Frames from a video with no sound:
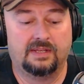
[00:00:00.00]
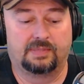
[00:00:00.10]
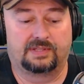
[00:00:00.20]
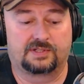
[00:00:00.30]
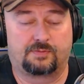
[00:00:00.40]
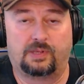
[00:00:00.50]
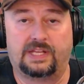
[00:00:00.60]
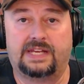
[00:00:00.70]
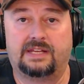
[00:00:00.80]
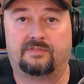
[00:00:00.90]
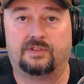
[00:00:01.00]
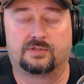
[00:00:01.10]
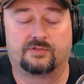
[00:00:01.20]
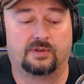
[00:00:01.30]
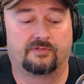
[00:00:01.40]
but there's plenty of
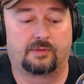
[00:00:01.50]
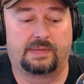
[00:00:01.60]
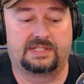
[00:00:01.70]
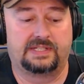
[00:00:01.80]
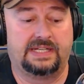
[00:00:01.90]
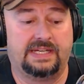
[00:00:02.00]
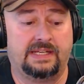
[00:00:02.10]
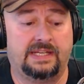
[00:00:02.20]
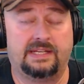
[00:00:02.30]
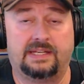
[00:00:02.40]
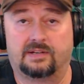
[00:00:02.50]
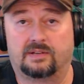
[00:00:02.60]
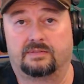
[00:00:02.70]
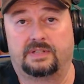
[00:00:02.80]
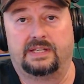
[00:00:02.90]
useful information in
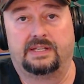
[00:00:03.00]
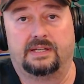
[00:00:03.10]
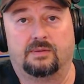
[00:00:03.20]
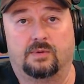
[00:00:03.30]
here, and uh, we'll